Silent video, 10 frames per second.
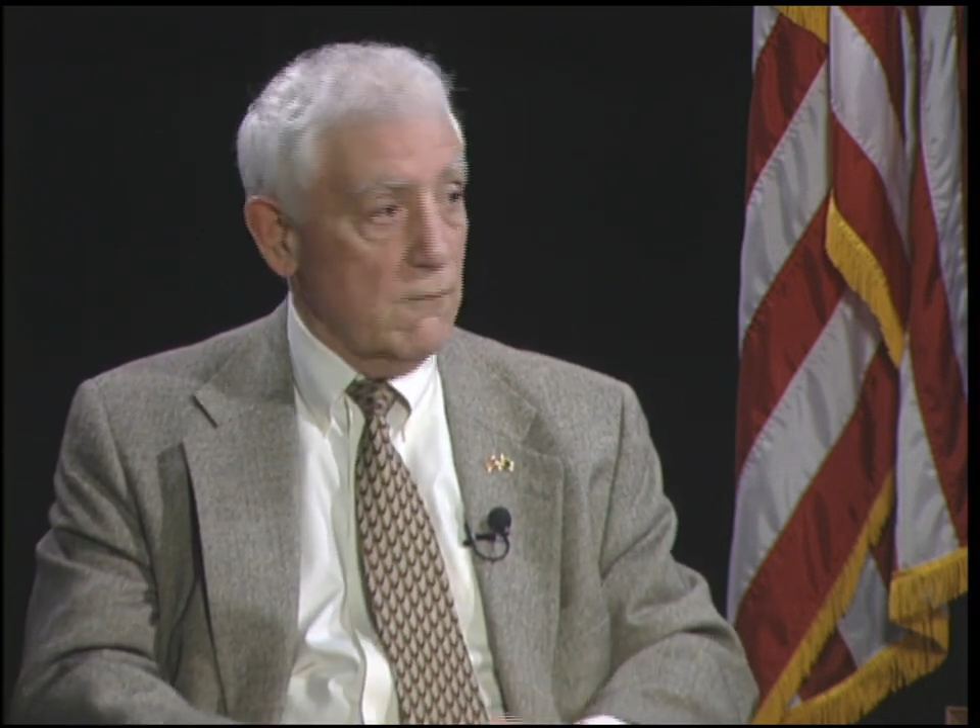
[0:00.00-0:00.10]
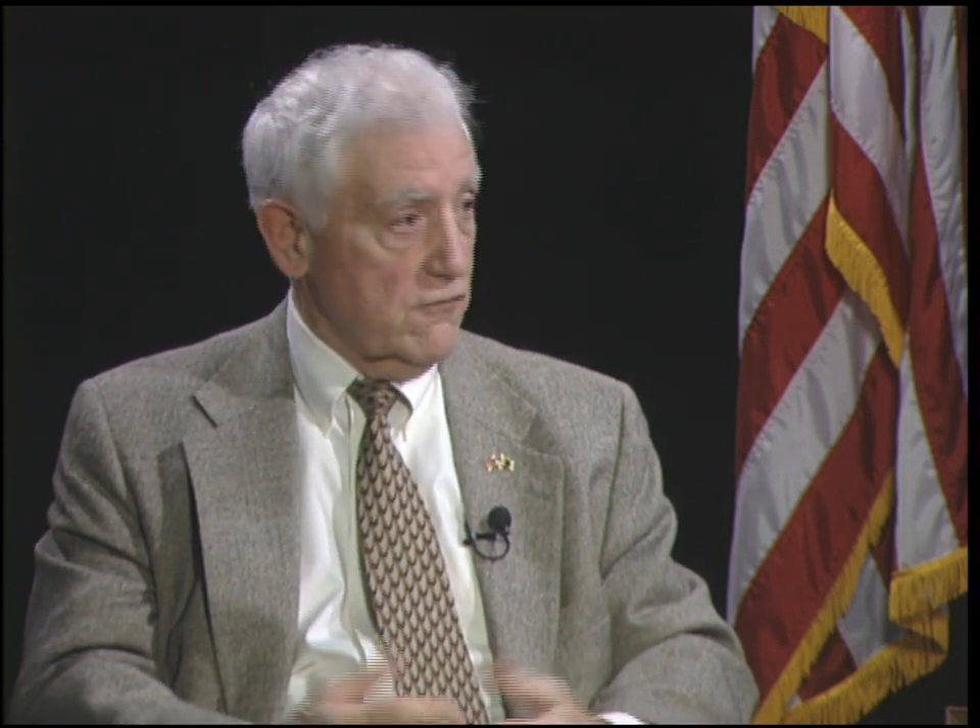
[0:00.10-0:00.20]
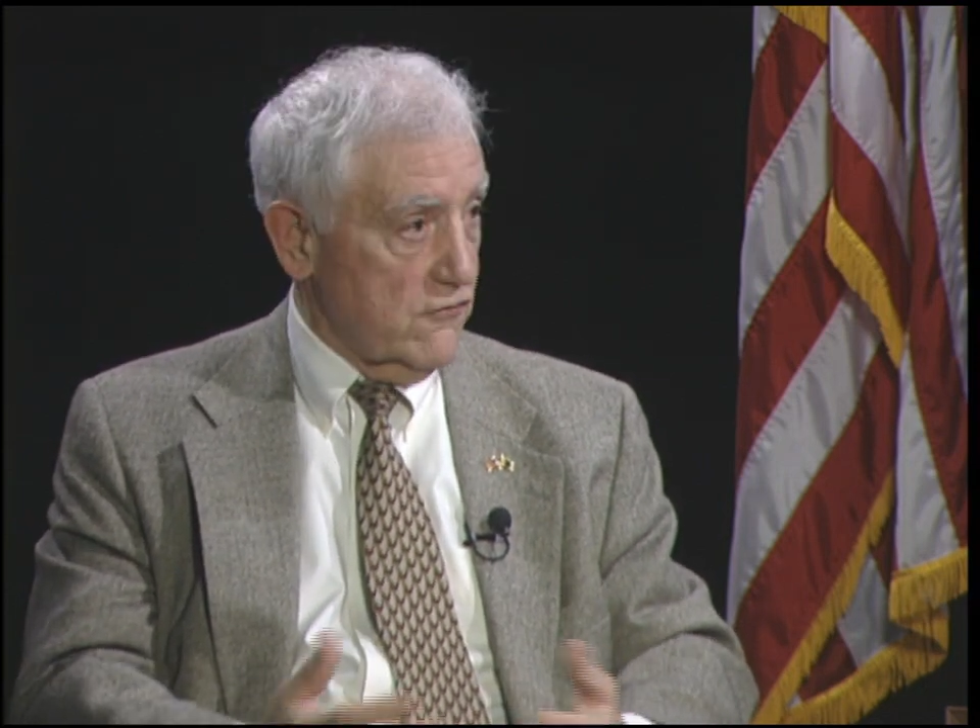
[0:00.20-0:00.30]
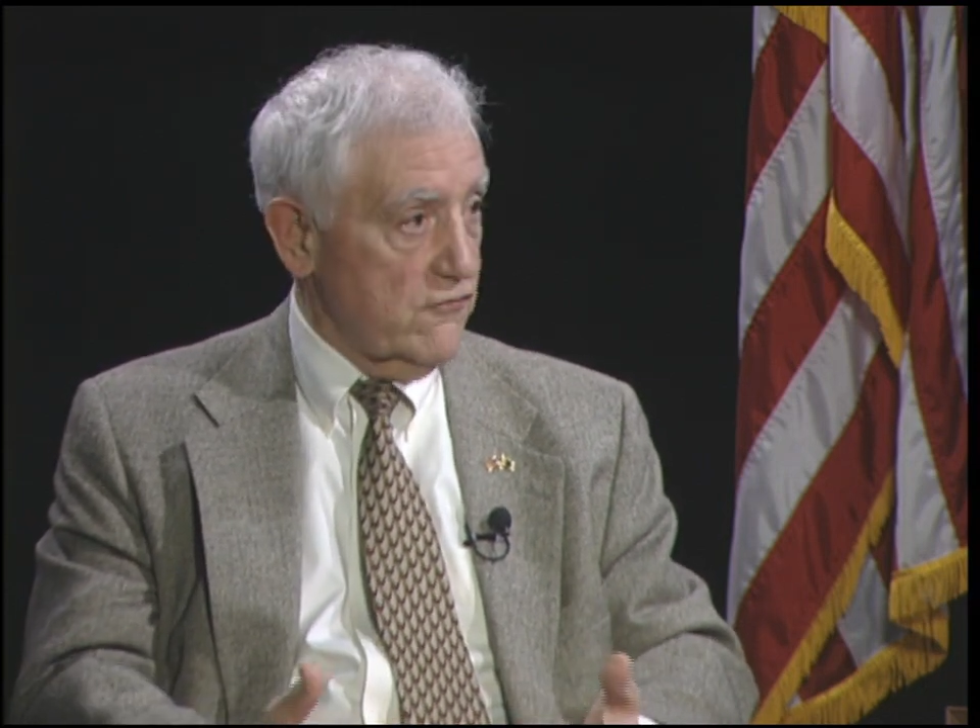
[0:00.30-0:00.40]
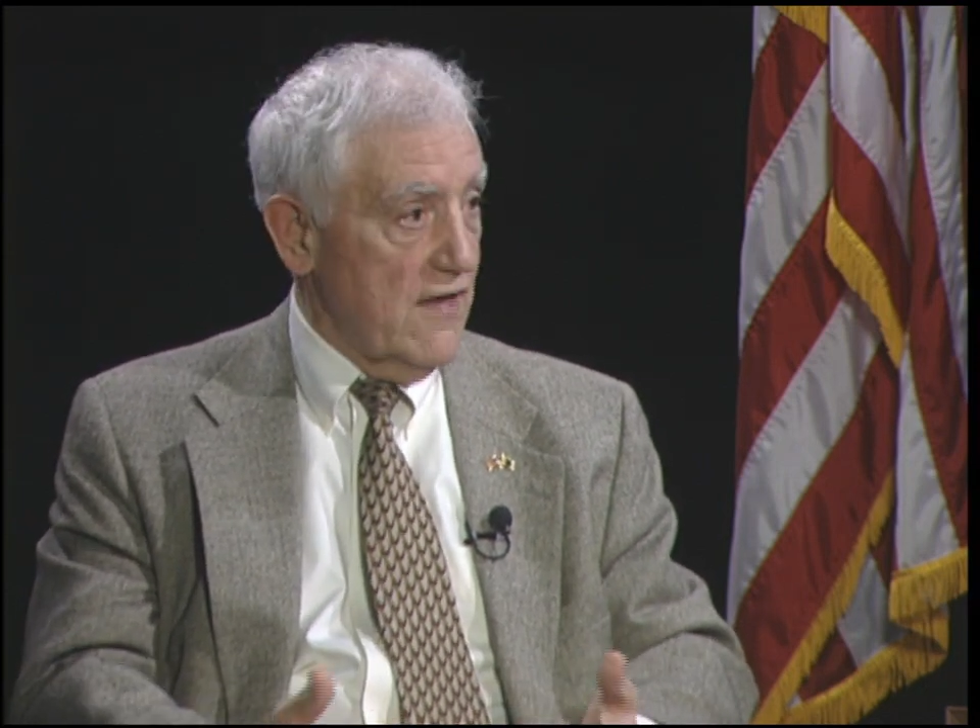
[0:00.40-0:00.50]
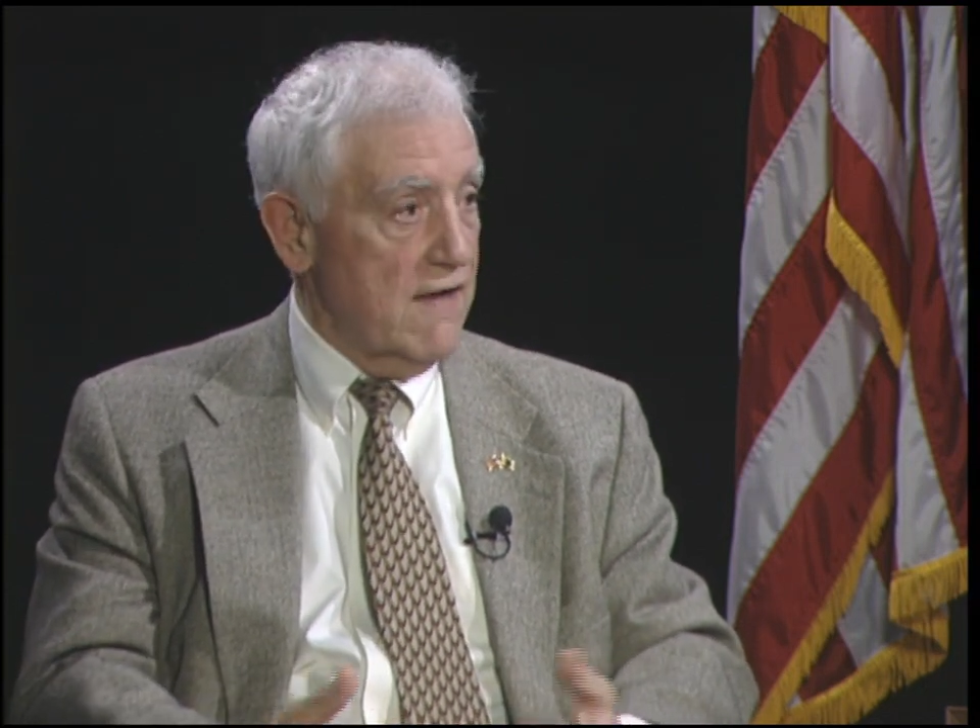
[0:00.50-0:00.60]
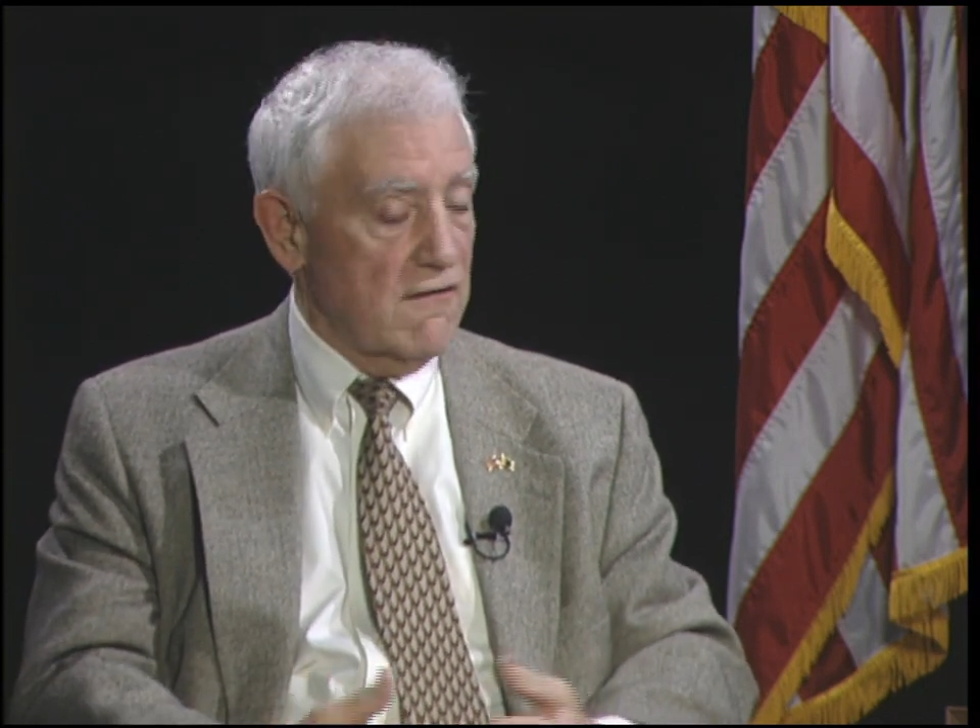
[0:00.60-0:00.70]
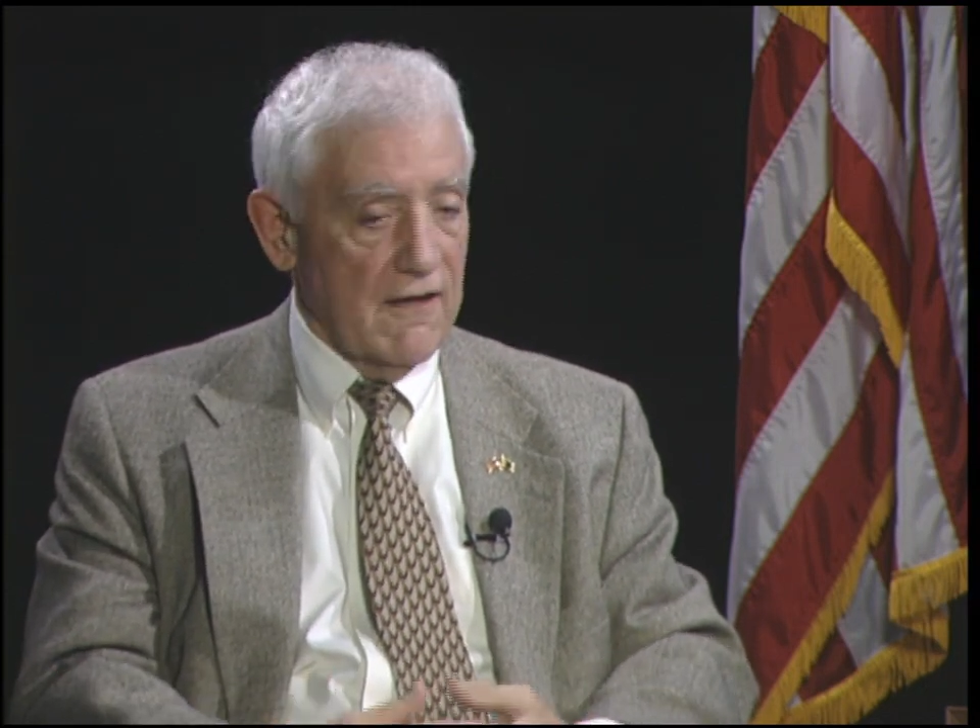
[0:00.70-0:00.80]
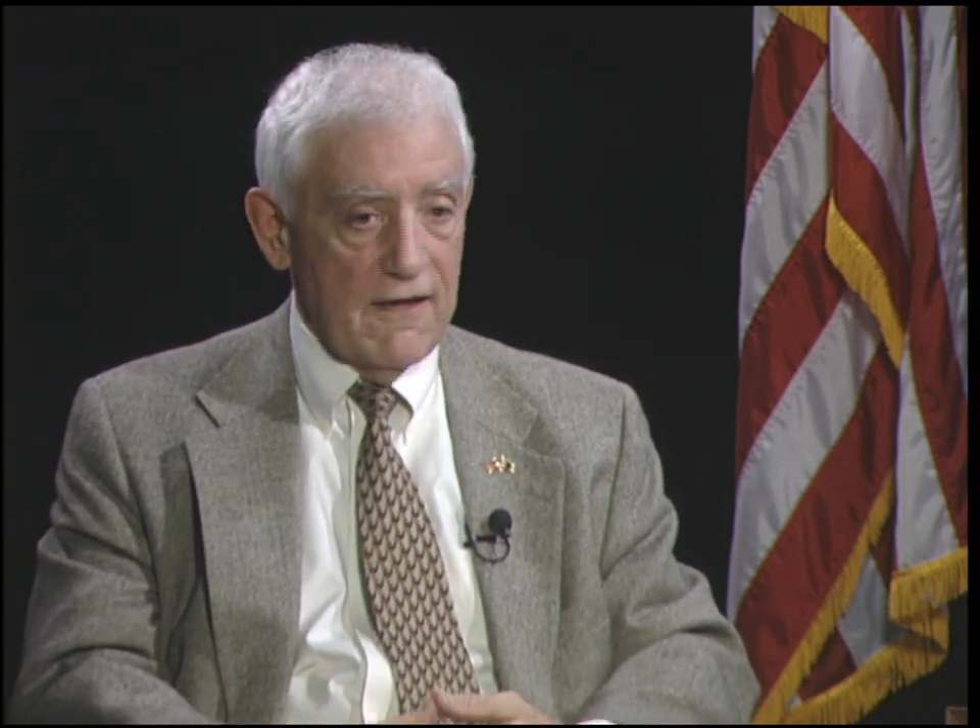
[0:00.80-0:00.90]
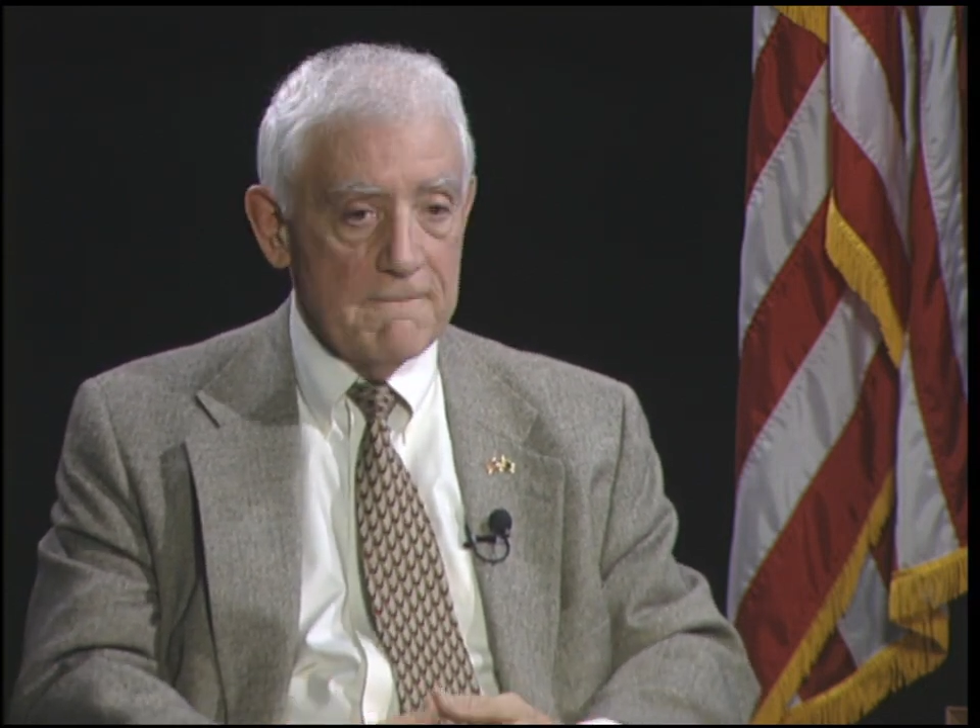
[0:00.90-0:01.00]
It was a
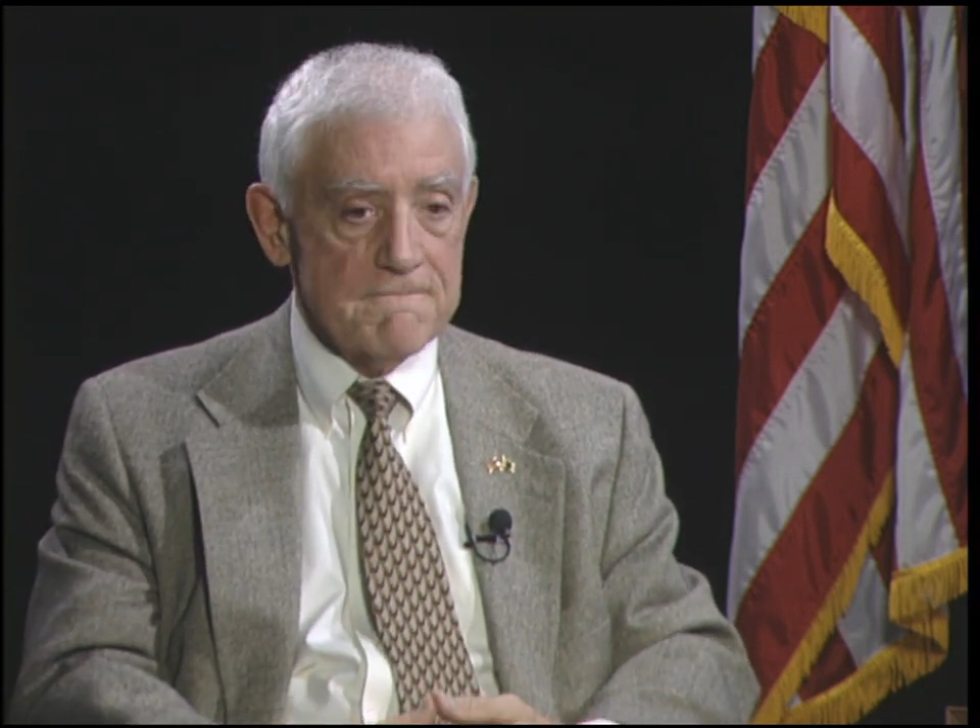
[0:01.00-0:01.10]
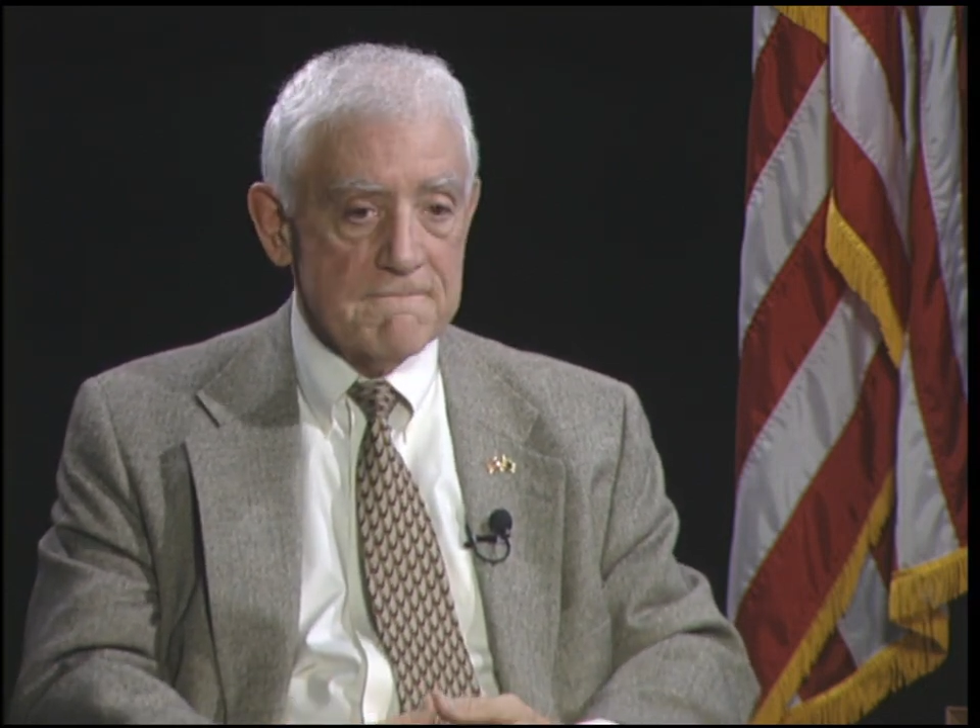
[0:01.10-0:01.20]
Saturday.